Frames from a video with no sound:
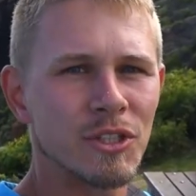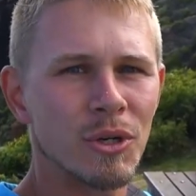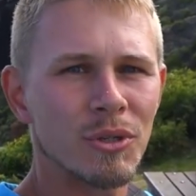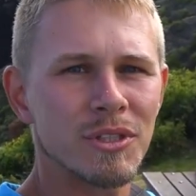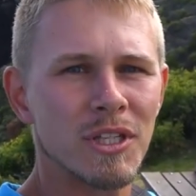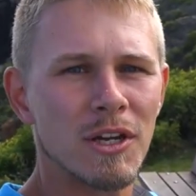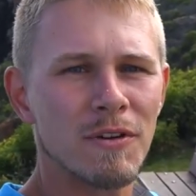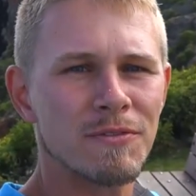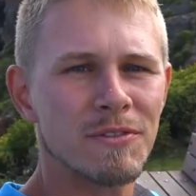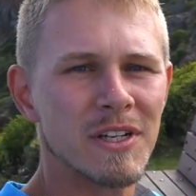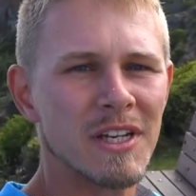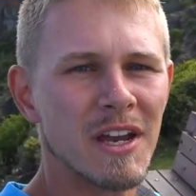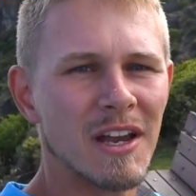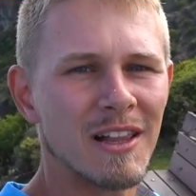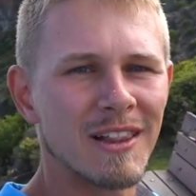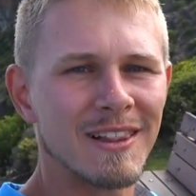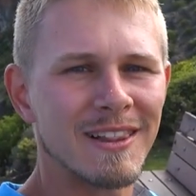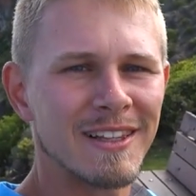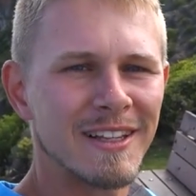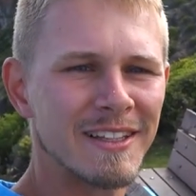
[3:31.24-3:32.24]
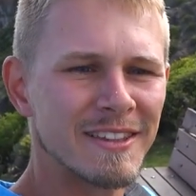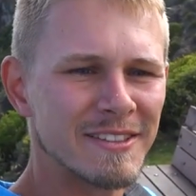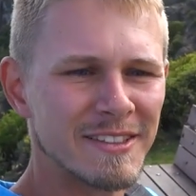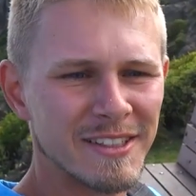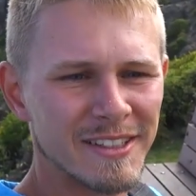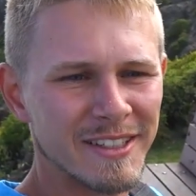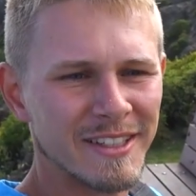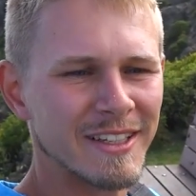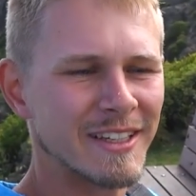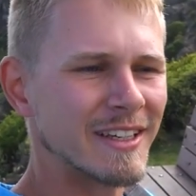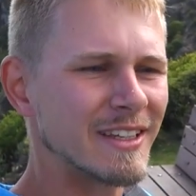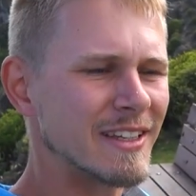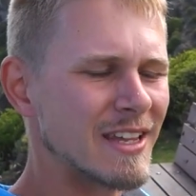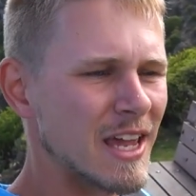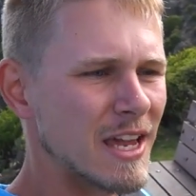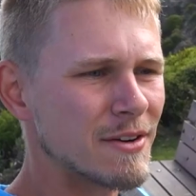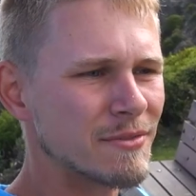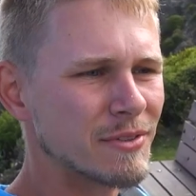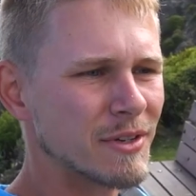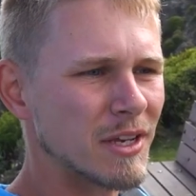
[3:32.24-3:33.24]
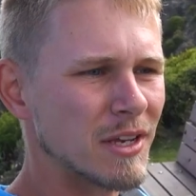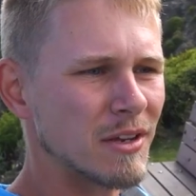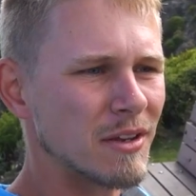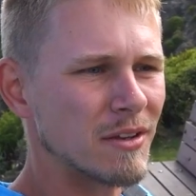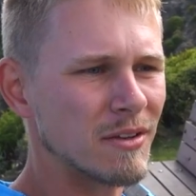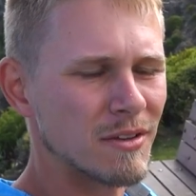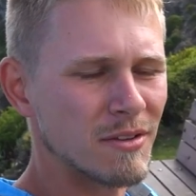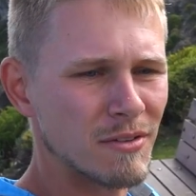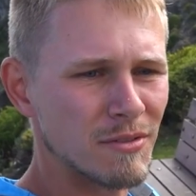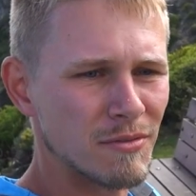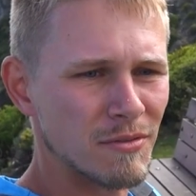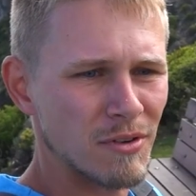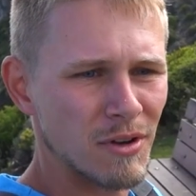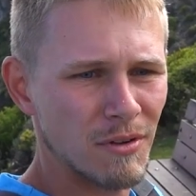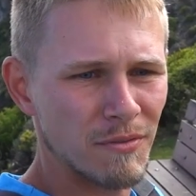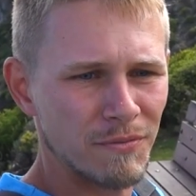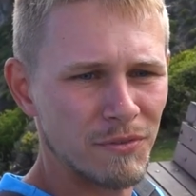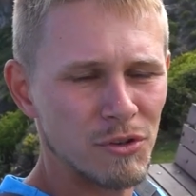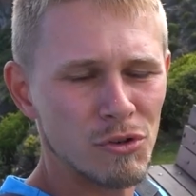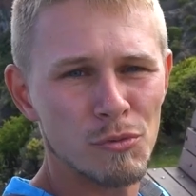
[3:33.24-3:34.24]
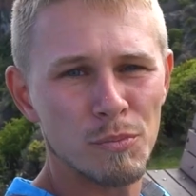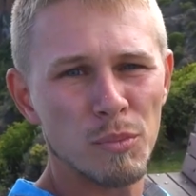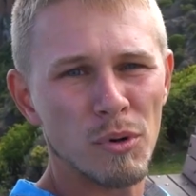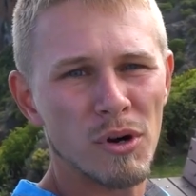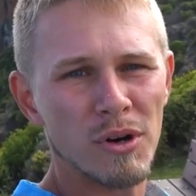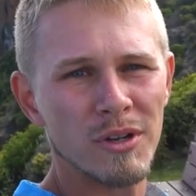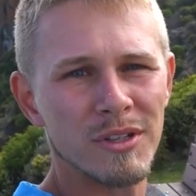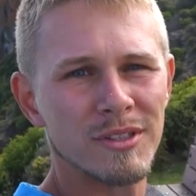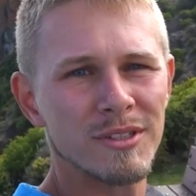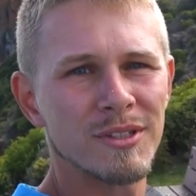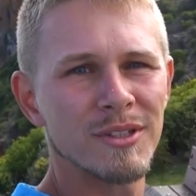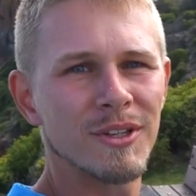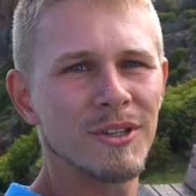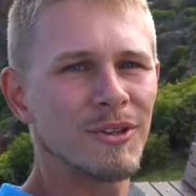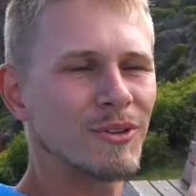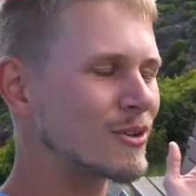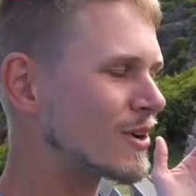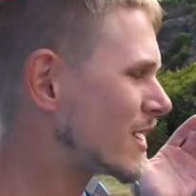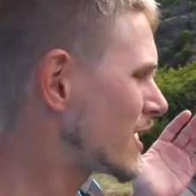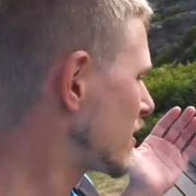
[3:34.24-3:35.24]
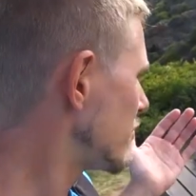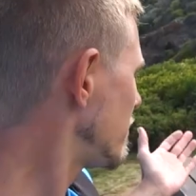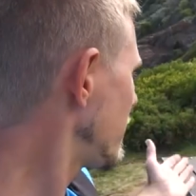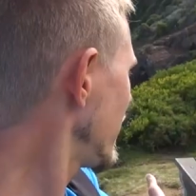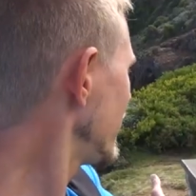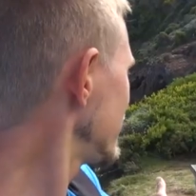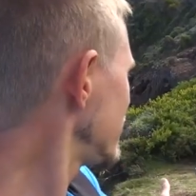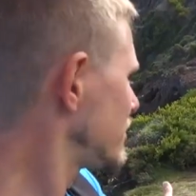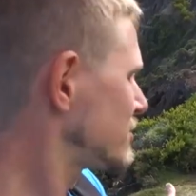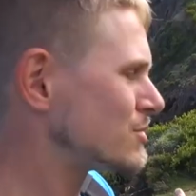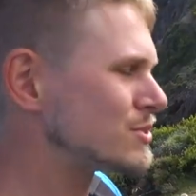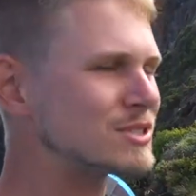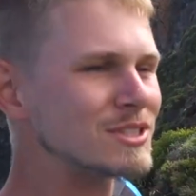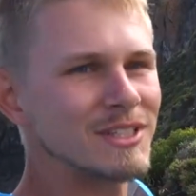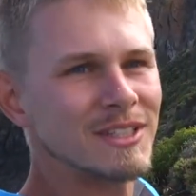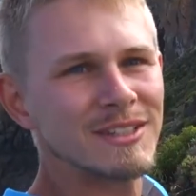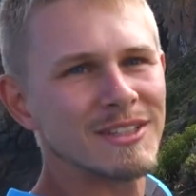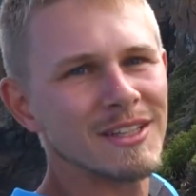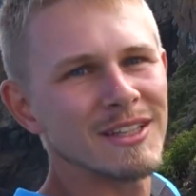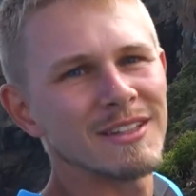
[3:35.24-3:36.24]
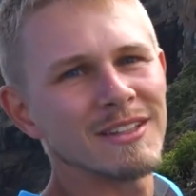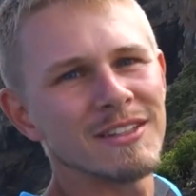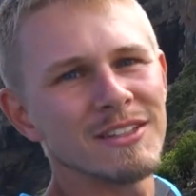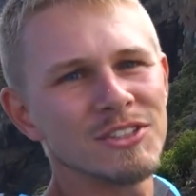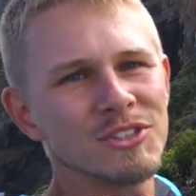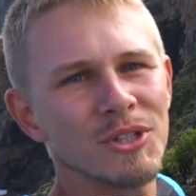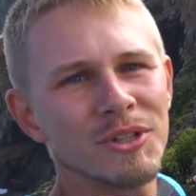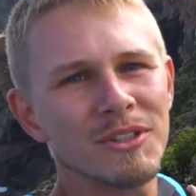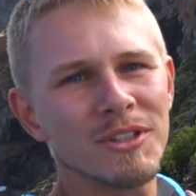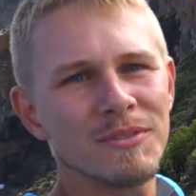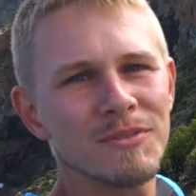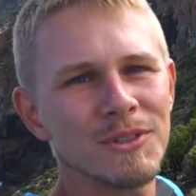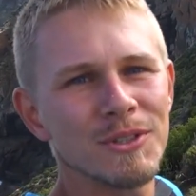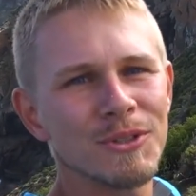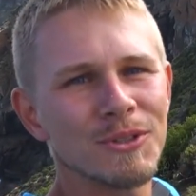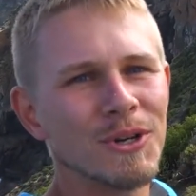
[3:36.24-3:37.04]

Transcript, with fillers: South Africa literally in every viewpoint you got a bench to sit and enjoy the view